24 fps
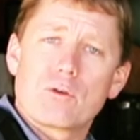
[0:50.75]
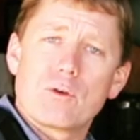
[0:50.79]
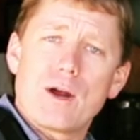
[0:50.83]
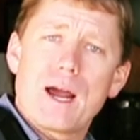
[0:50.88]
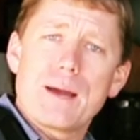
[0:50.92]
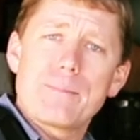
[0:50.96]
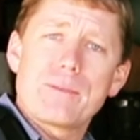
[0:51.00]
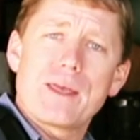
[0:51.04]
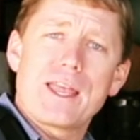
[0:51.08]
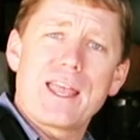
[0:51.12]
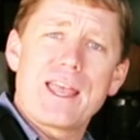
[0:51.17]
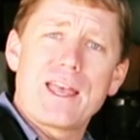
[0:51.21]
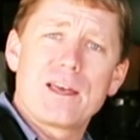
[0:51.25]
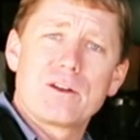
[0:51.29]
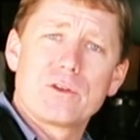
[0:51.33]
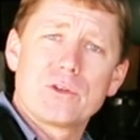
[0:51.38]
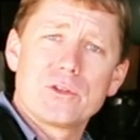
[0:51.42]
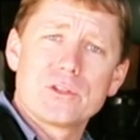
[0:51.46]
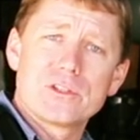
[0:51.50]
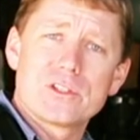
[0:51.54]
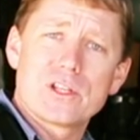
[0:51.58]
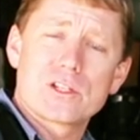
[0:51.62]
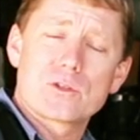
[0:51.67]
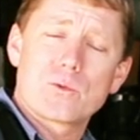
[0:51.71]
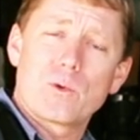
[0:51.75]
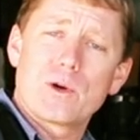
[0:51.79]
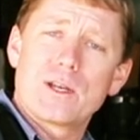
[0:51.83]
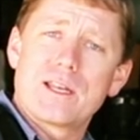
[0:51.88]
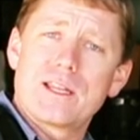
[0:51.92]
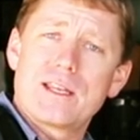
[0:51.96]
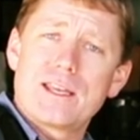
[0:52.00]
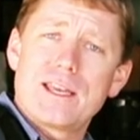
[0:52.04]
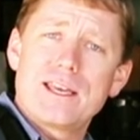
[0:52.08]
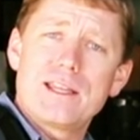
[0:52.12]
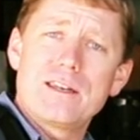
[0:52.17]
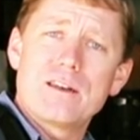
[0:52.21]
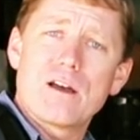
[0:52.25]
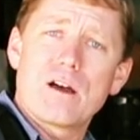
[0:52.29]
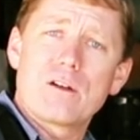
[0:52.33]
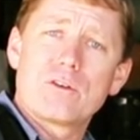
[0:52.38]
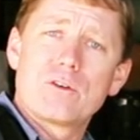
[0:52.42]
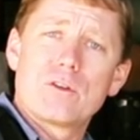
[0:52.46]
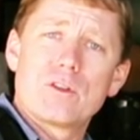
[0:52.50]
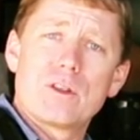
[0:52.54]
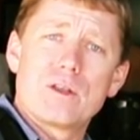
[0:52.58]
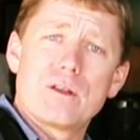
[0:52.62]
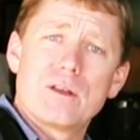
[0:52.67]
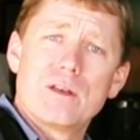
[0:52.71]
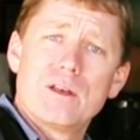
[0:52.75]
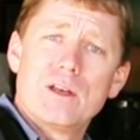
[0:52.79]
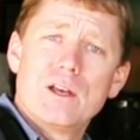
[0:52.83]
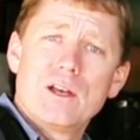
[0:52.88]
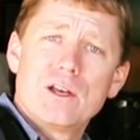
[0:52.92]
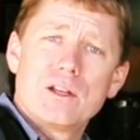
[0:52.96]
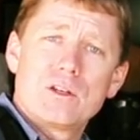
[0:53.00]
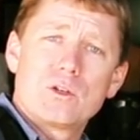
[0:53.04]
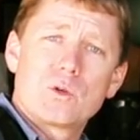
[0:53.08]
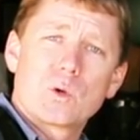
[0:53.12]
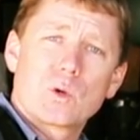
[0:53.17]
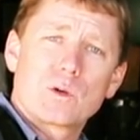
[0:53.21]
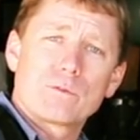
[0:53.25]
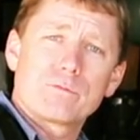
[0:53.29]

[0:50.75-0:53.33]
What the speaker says: grab the handles, there's one hidden under the door